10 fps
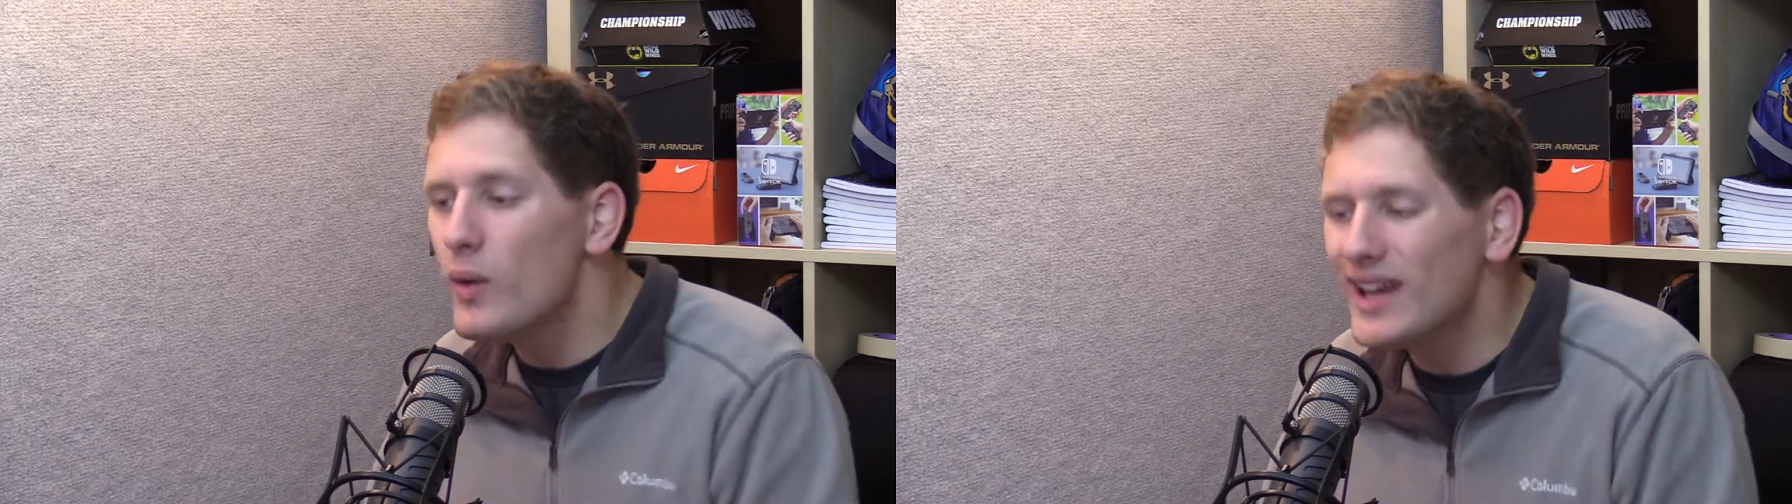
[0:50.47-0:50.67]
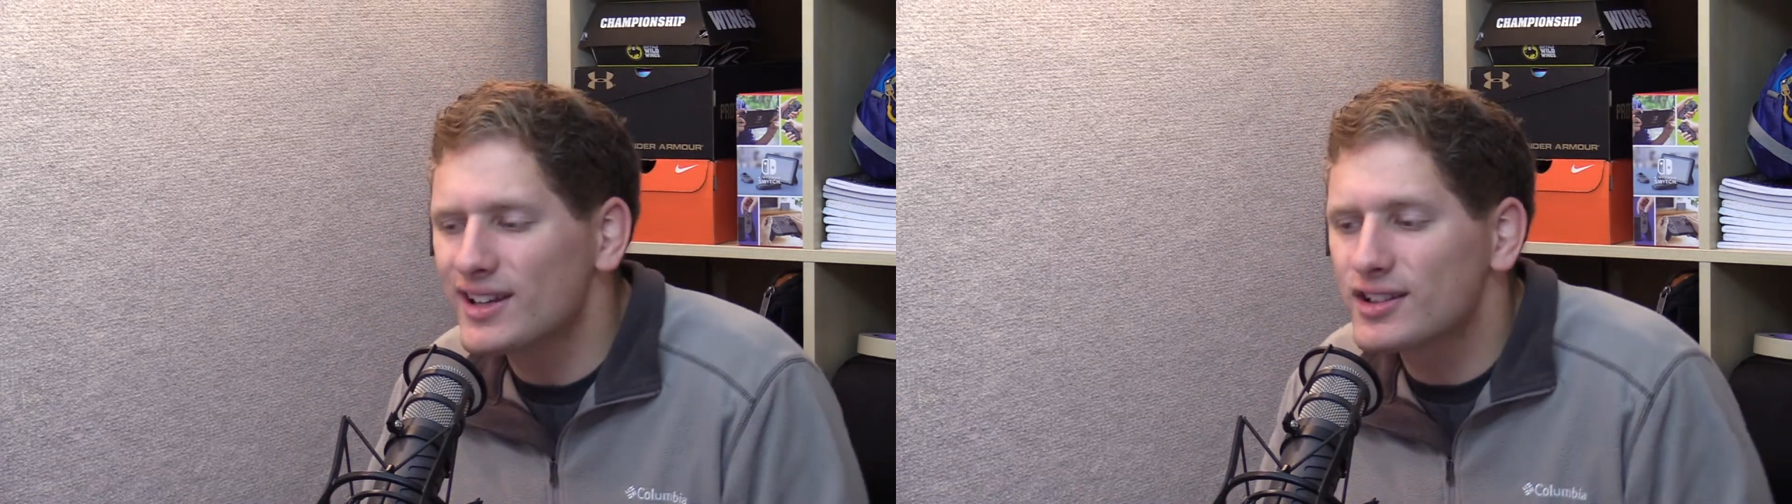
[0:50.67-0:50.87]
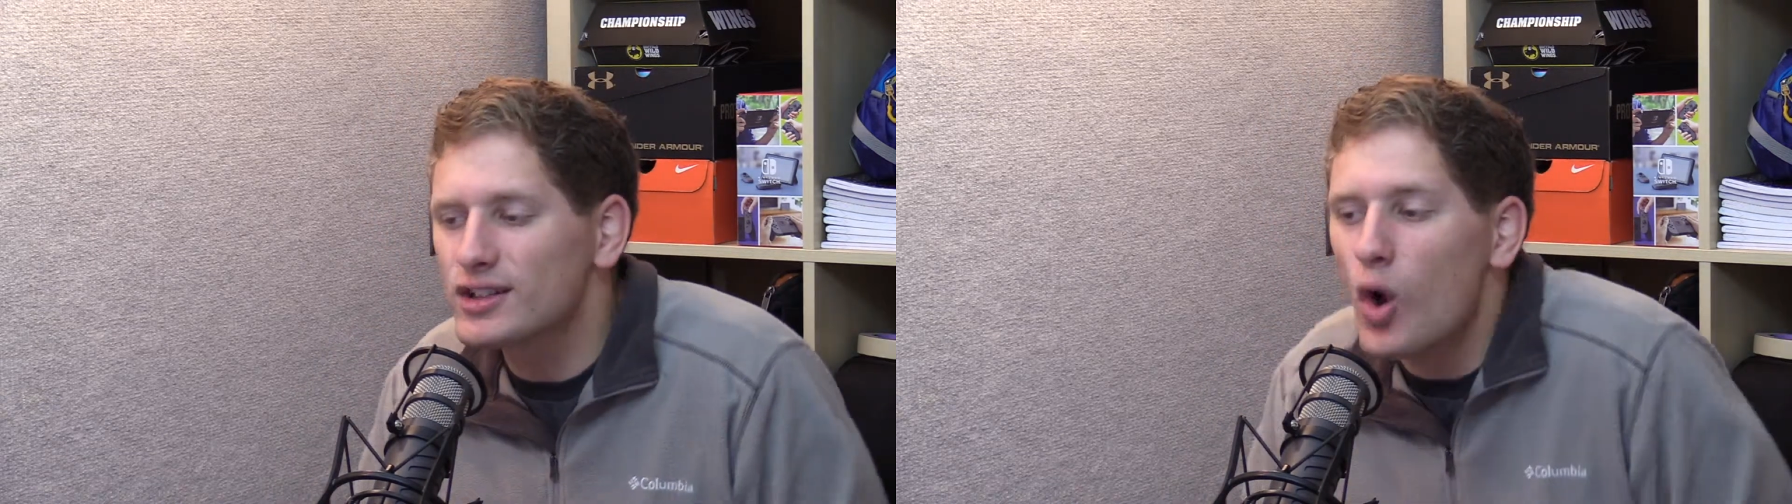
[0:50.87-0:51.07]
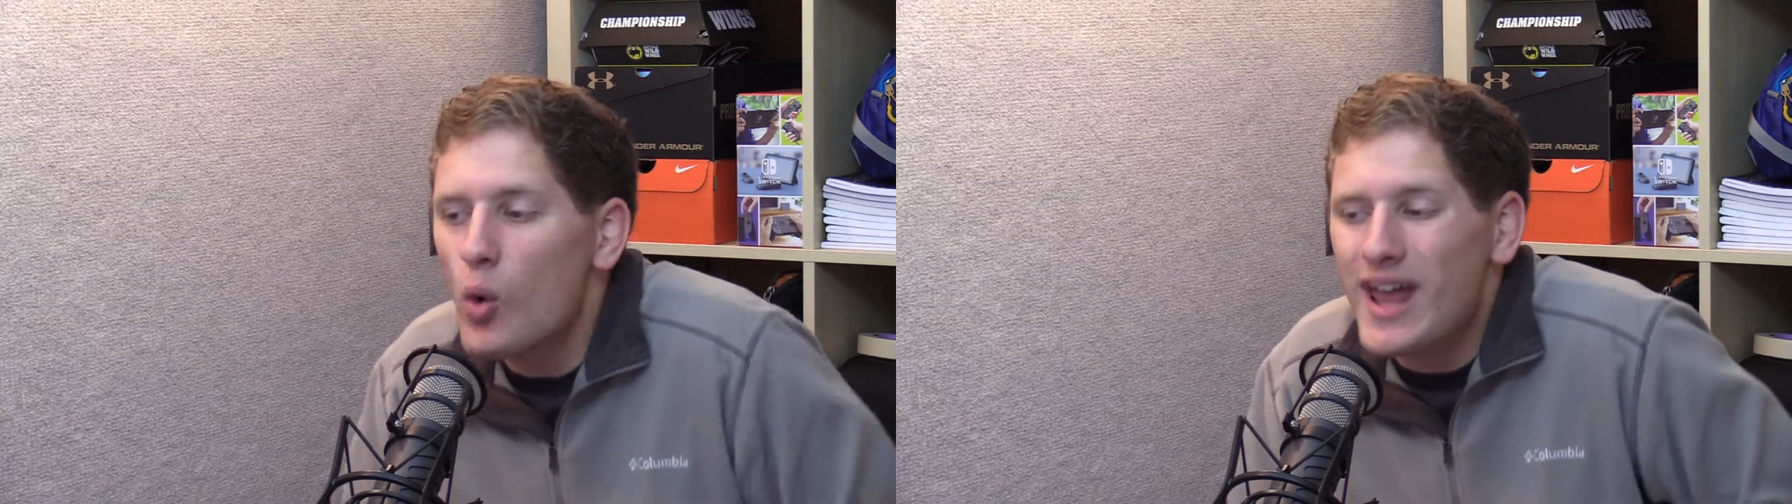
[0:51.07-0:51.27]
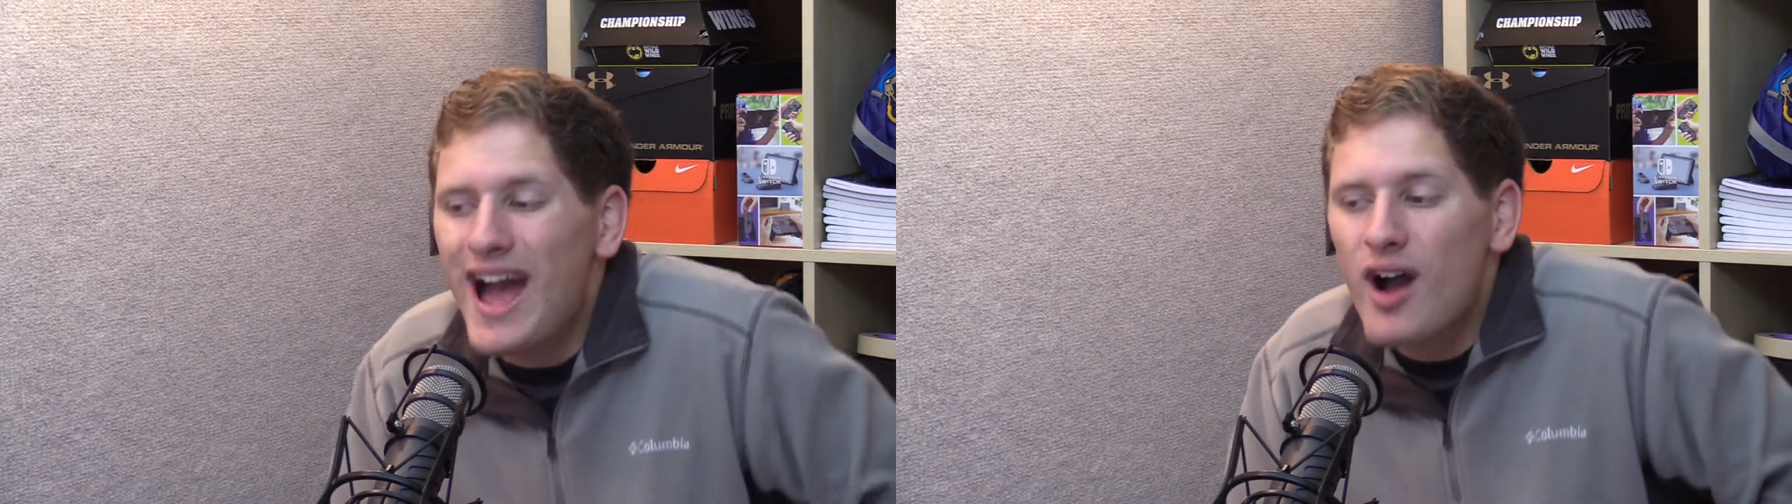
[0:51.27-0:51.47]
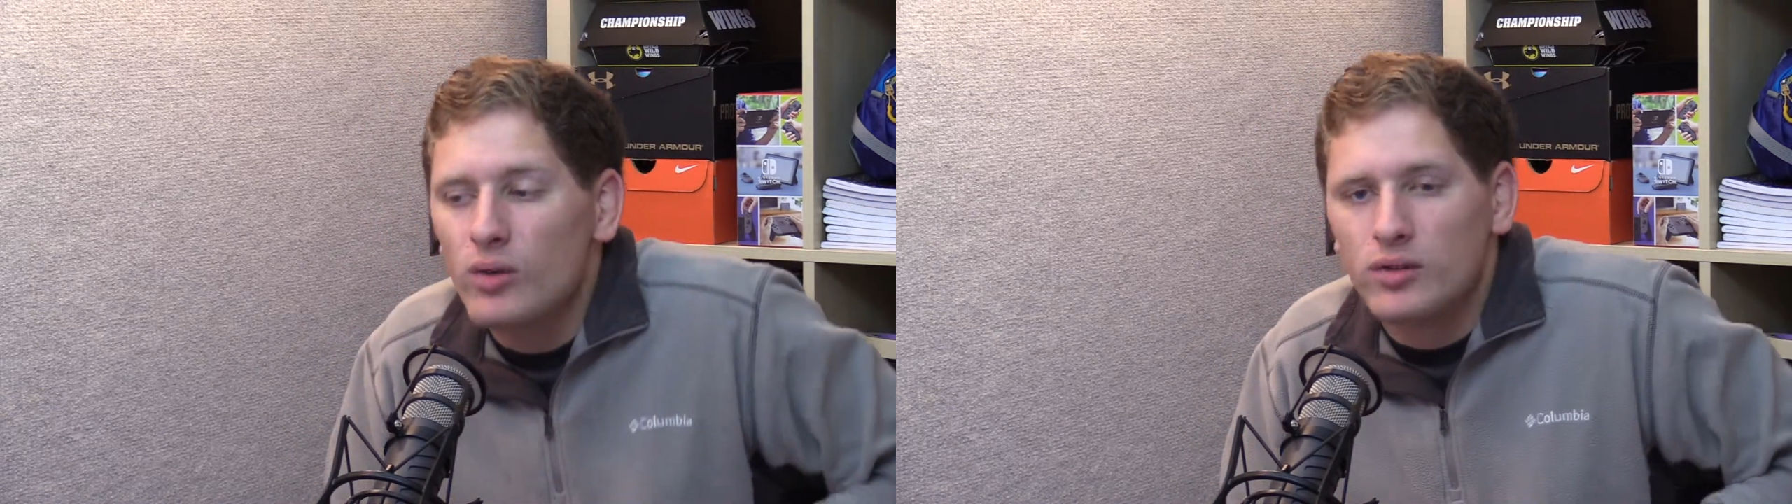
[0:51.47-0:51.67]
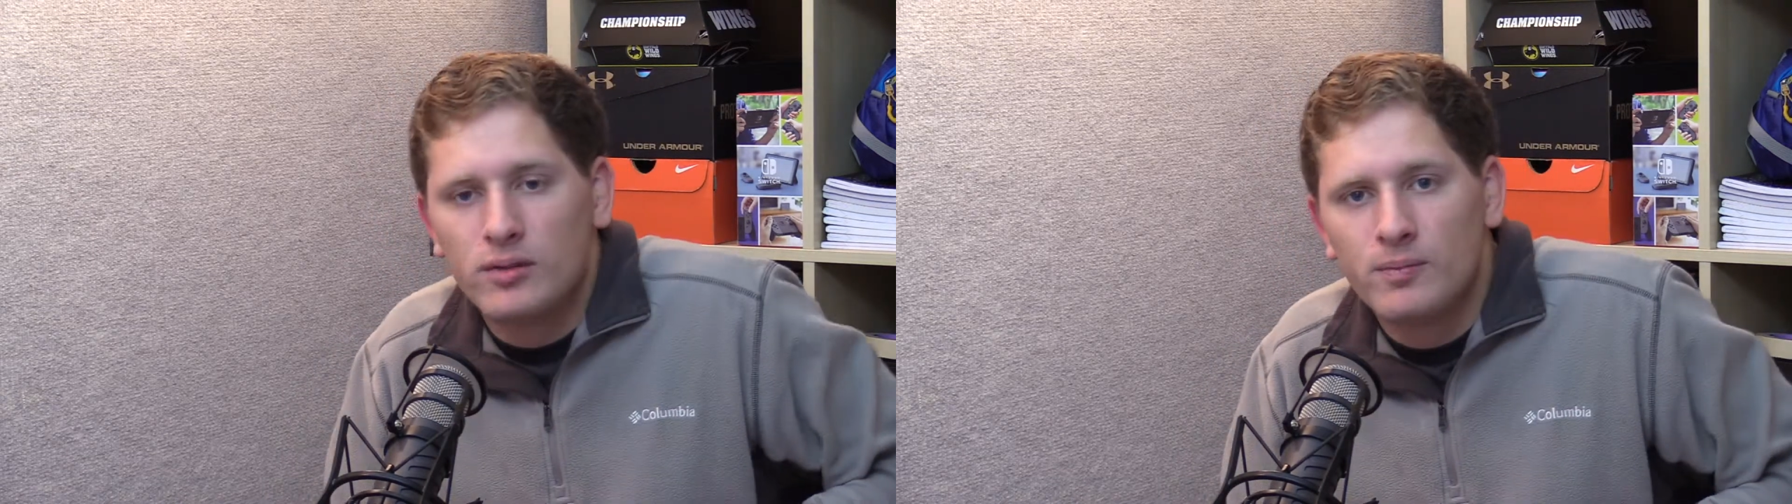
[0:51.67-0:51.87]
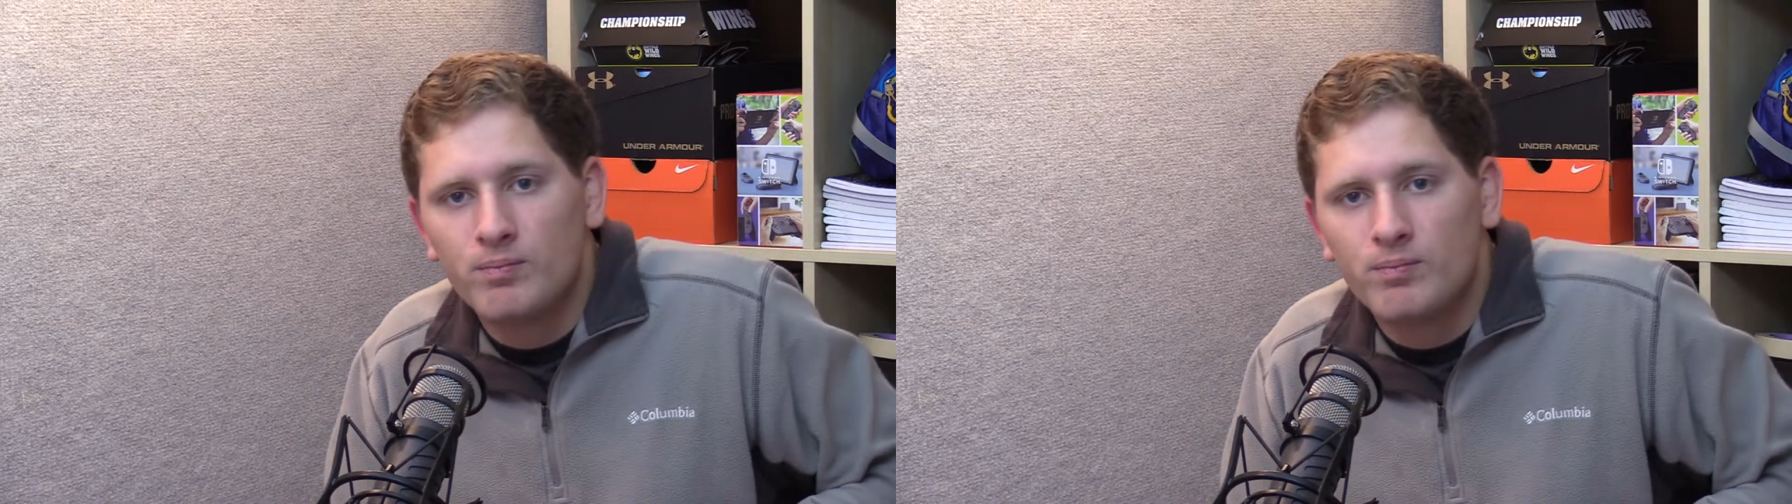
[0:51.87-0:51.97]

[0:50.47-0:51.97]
We got to slow down.